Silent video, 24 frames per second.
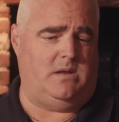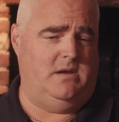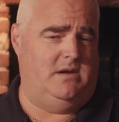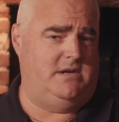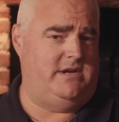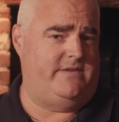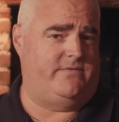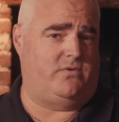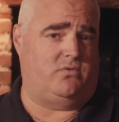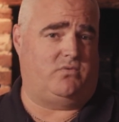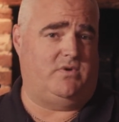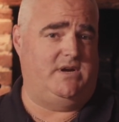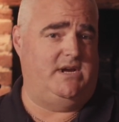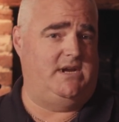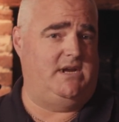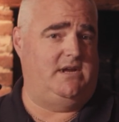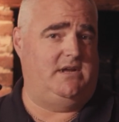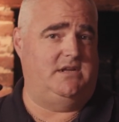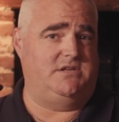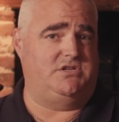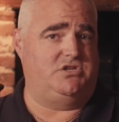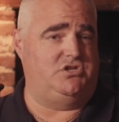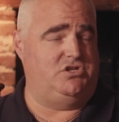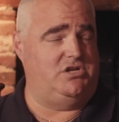I never ran
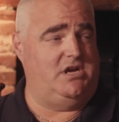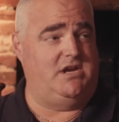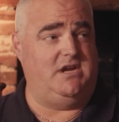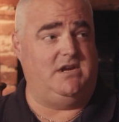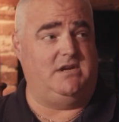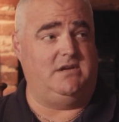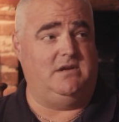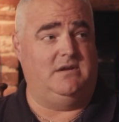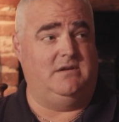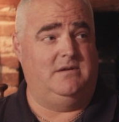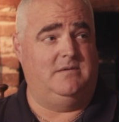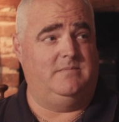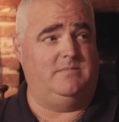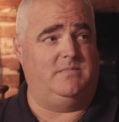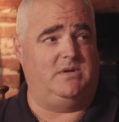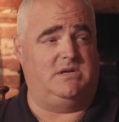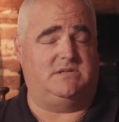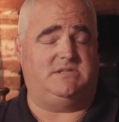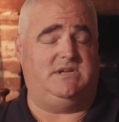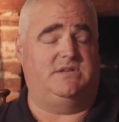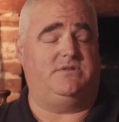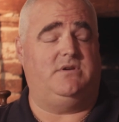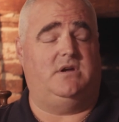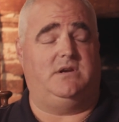against Jay
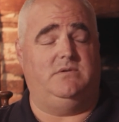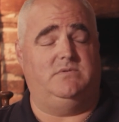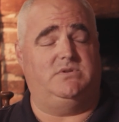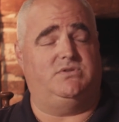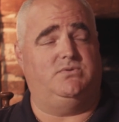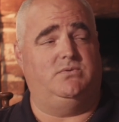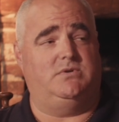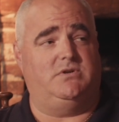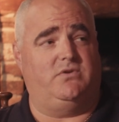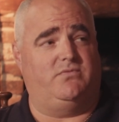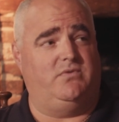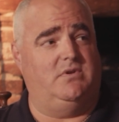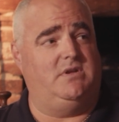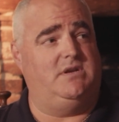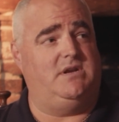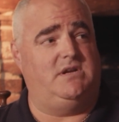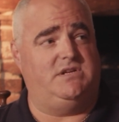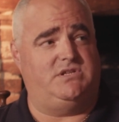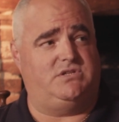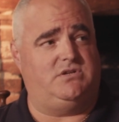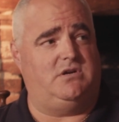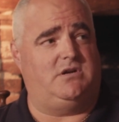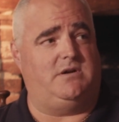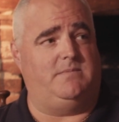because I thought he was doing a really
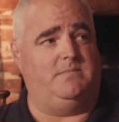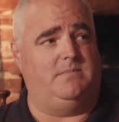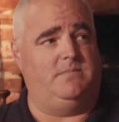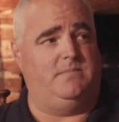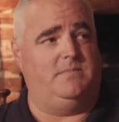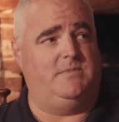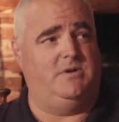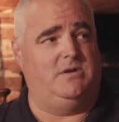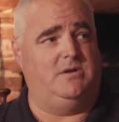nice job.